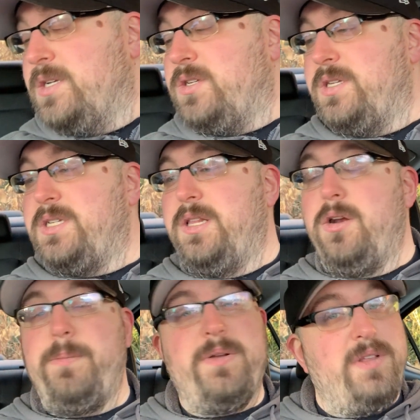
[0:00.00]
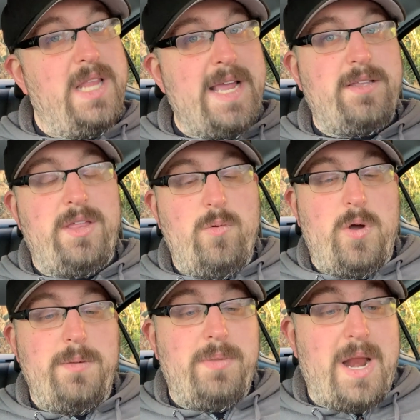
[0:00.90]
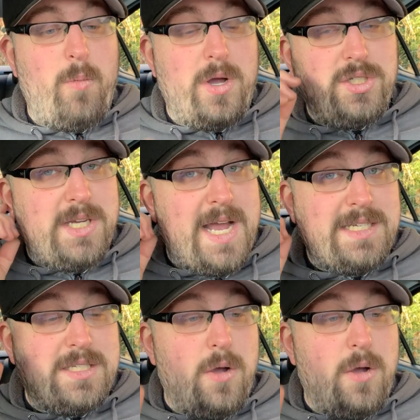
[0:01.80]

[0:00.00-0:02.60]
So this is a little bit of a lengthy one, but I want you guys